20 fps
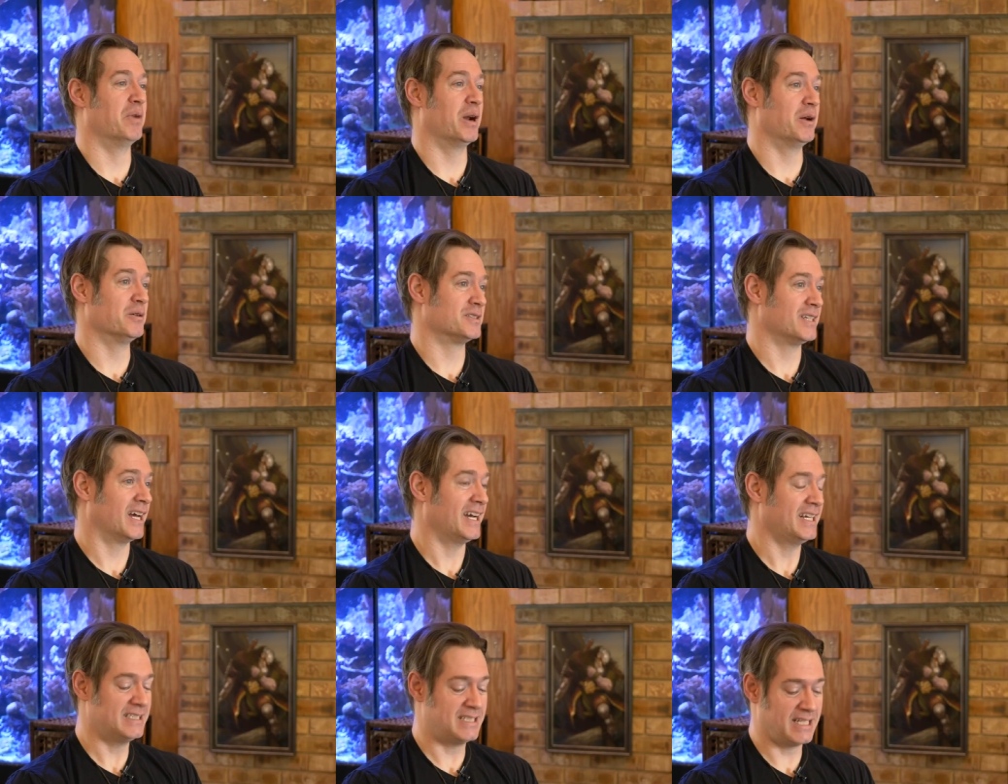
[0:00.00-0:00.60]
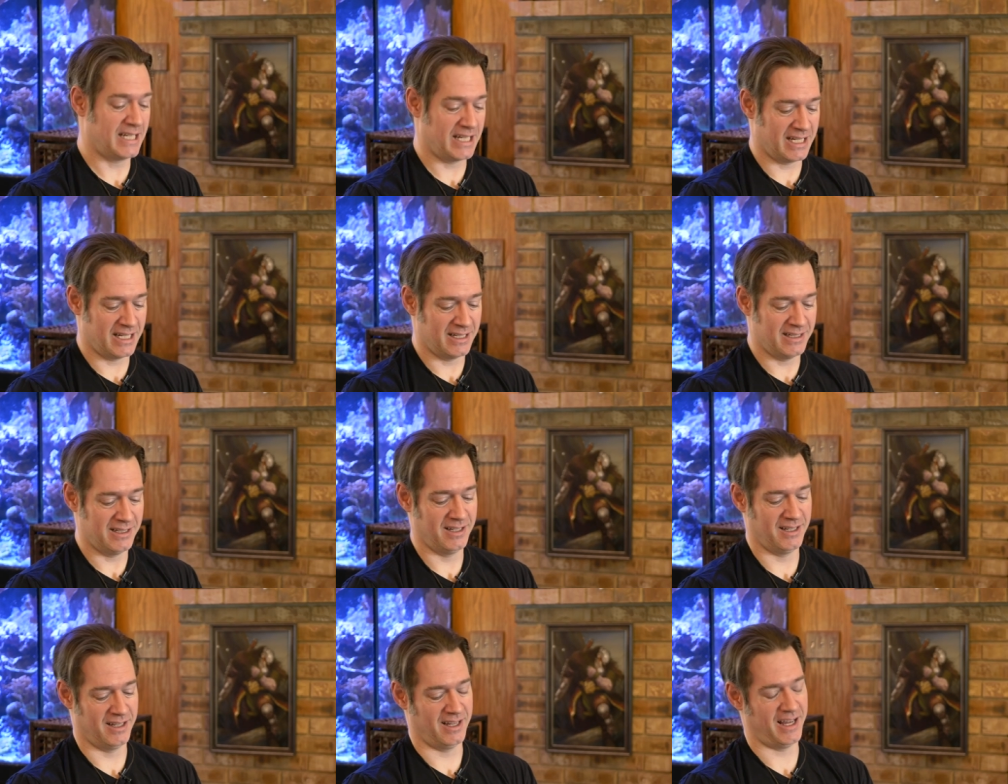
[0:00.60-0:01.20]
But I was
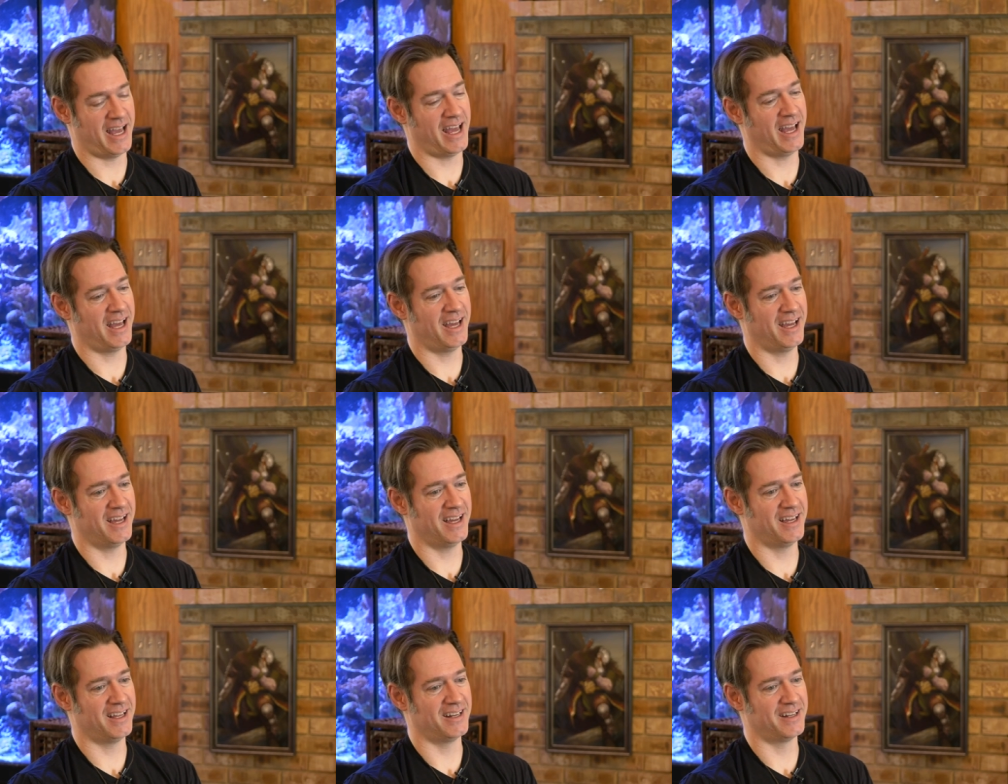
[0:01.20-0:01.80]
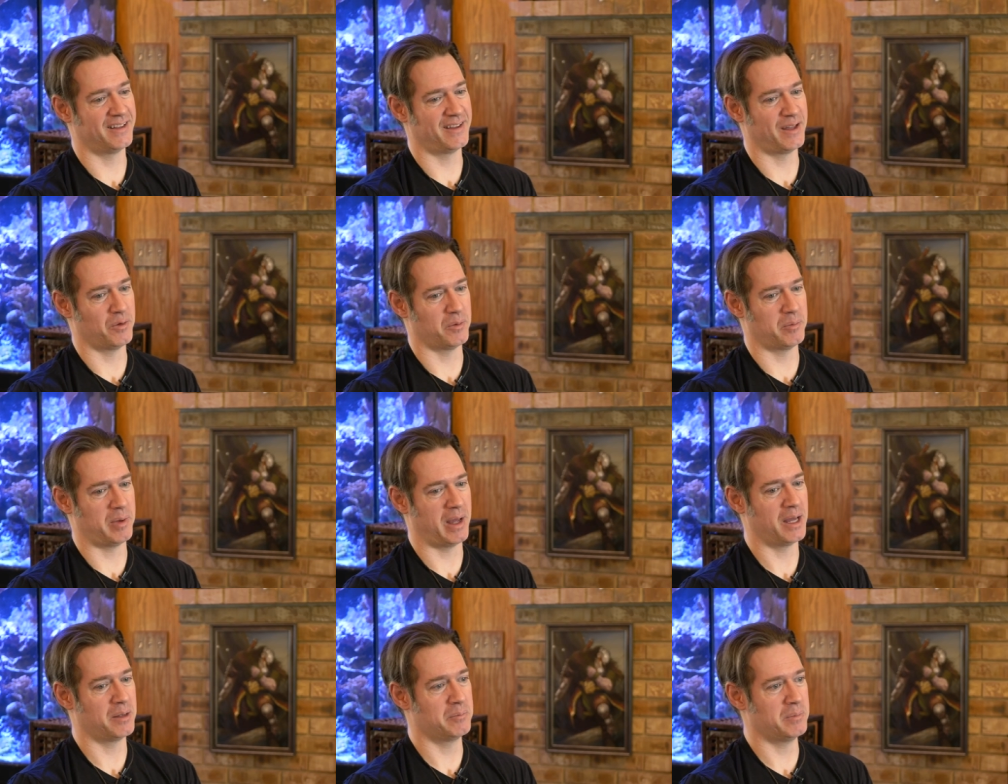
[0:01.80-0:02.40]
19 and they were
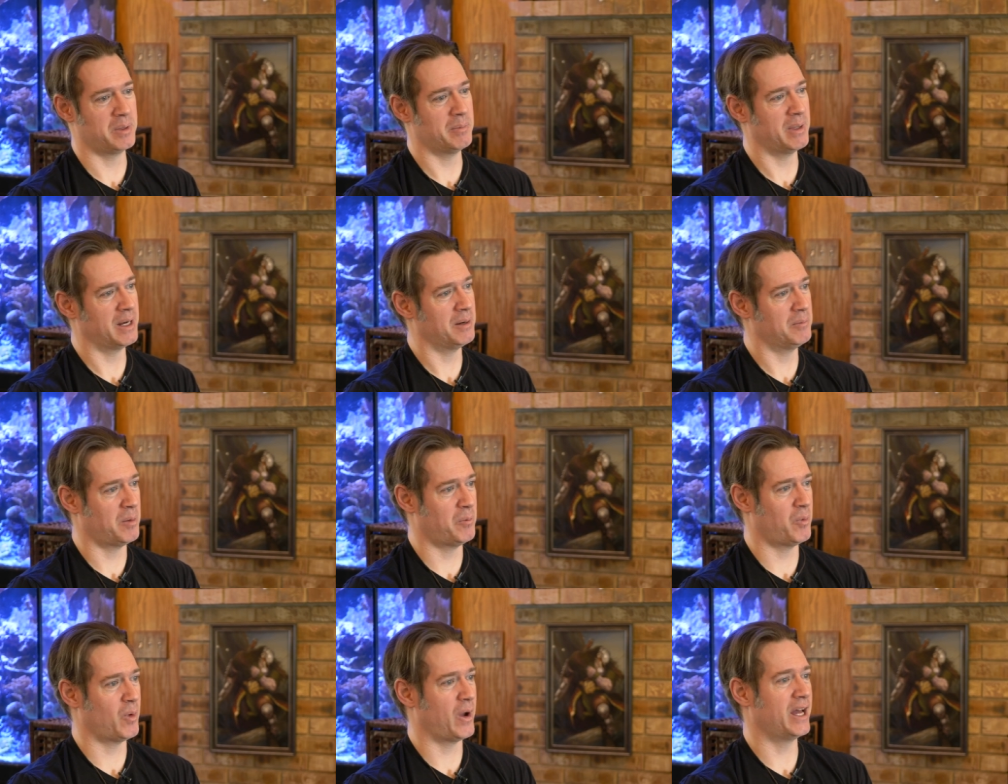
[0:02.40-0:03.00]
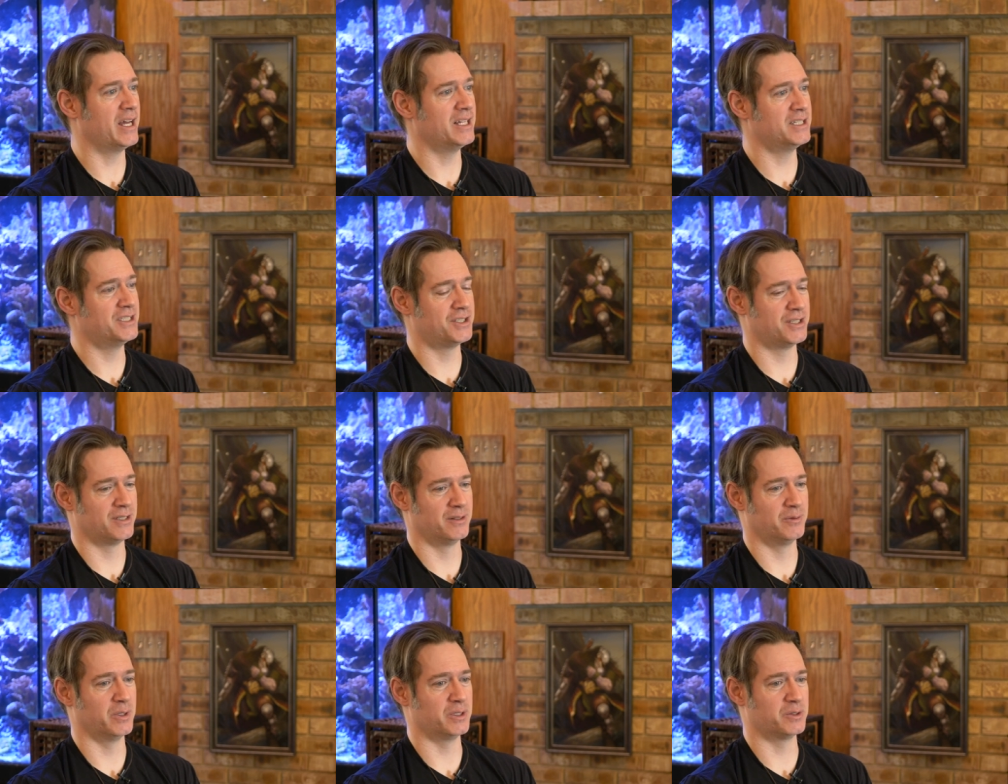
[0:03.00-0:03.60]
paying me minimum
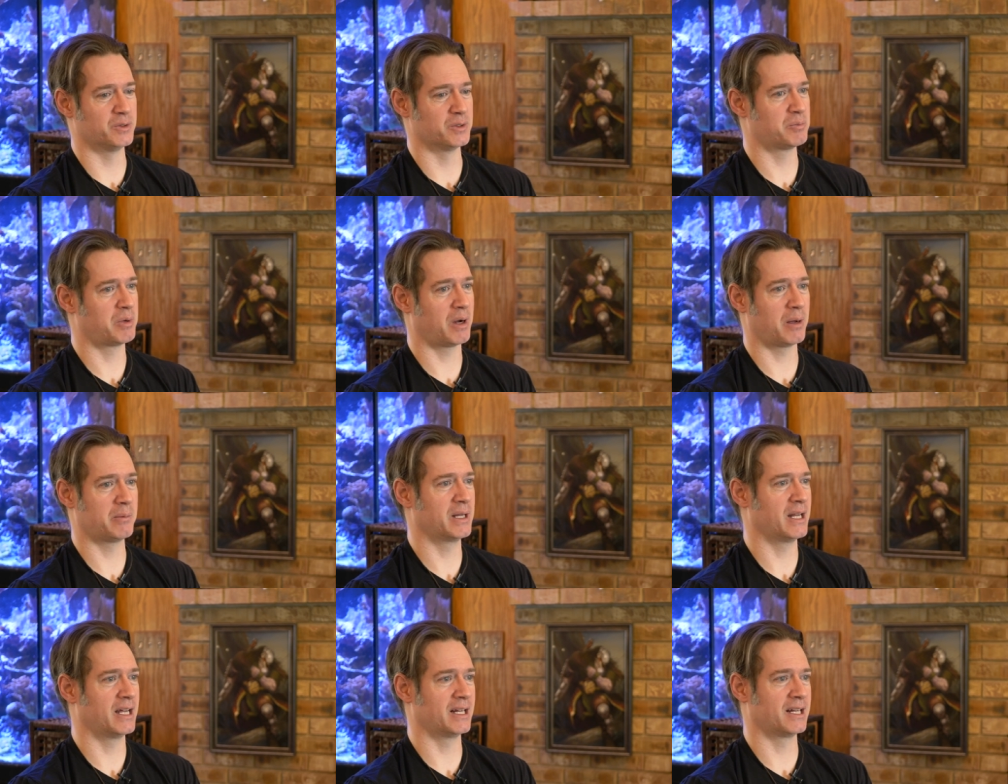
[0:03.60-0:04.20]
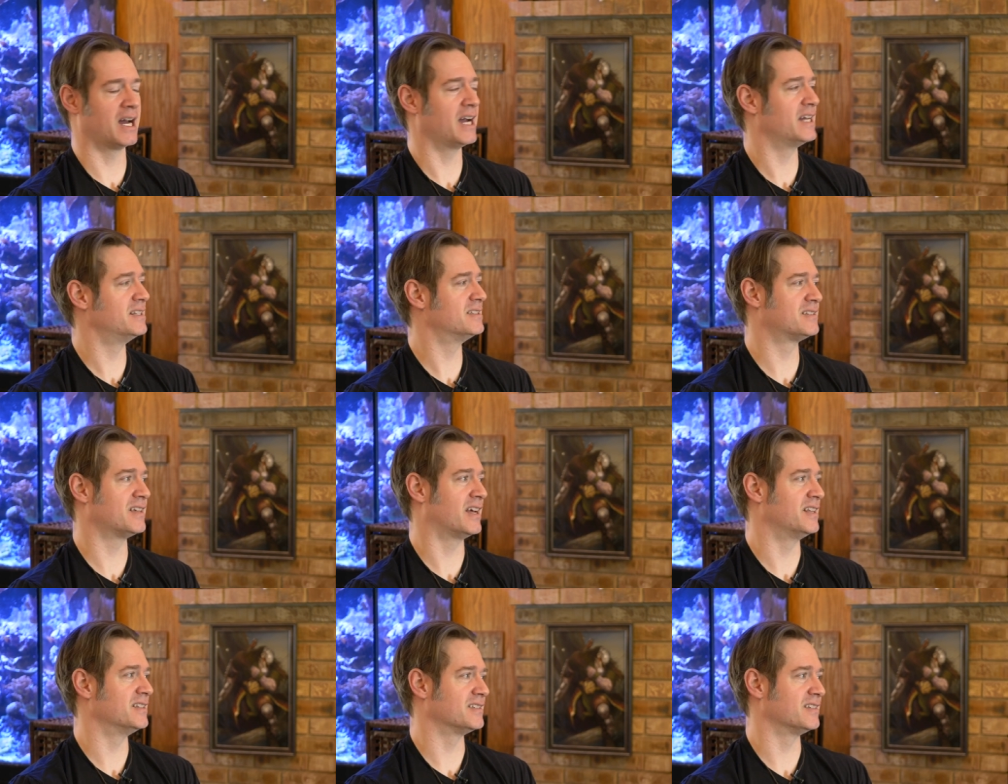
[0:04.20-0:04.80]
wage, which was probably like nine
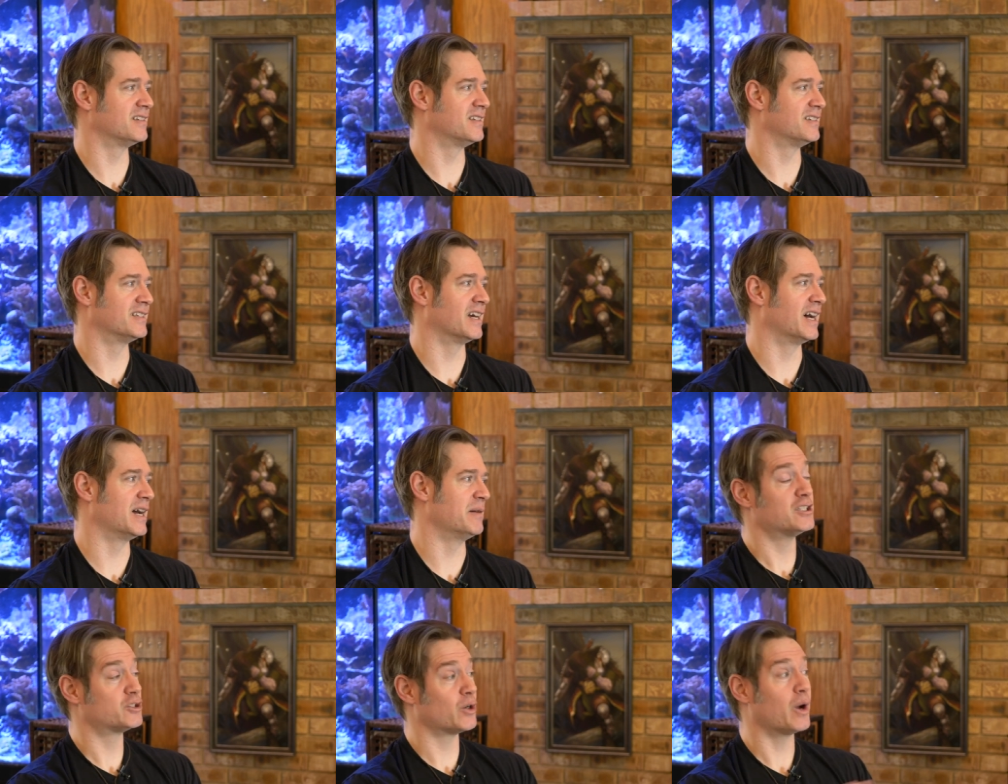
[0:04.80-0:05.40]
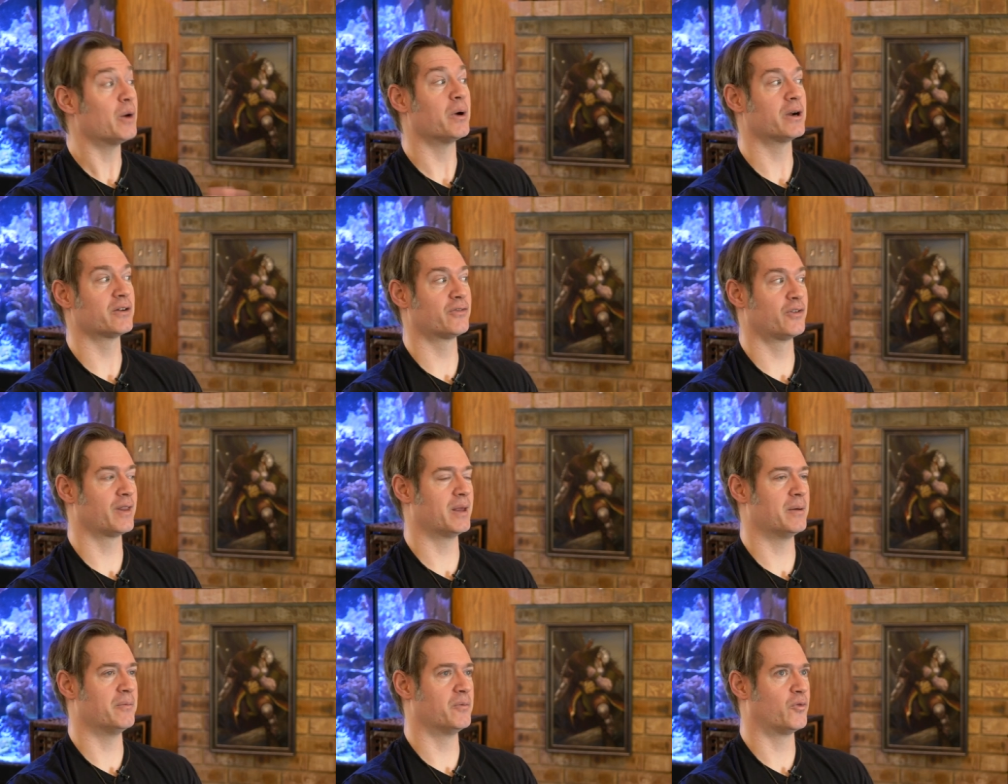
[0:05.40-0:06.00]
cents at the time. So I worked
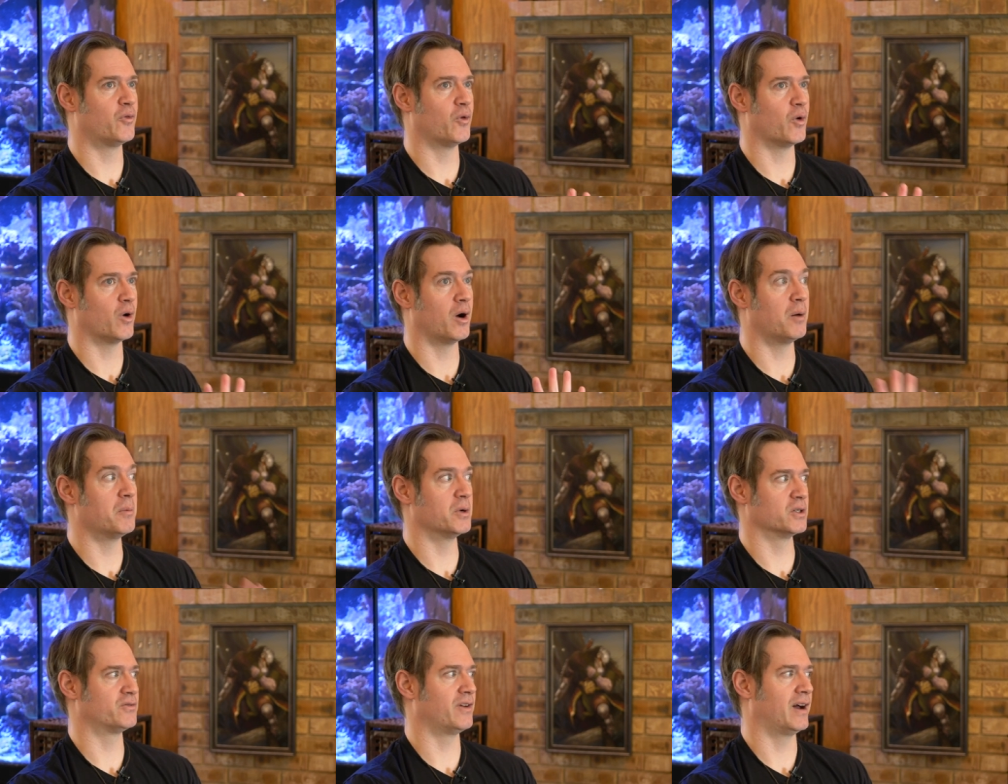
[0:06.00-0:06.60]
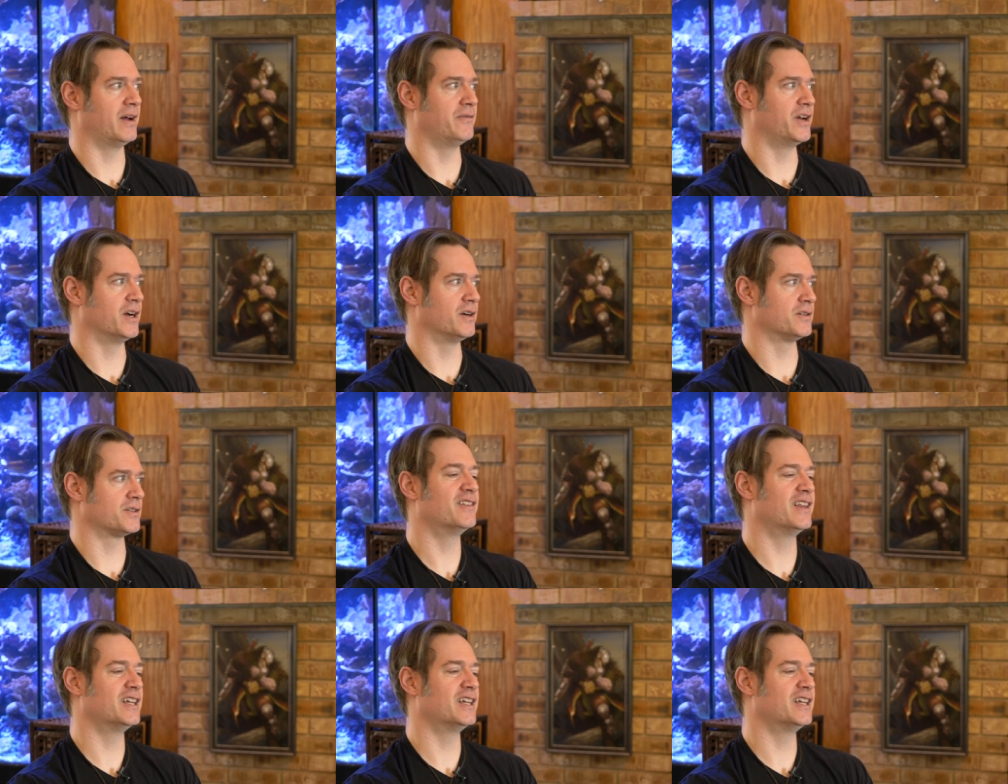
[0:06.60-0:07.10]
for them for almost five years.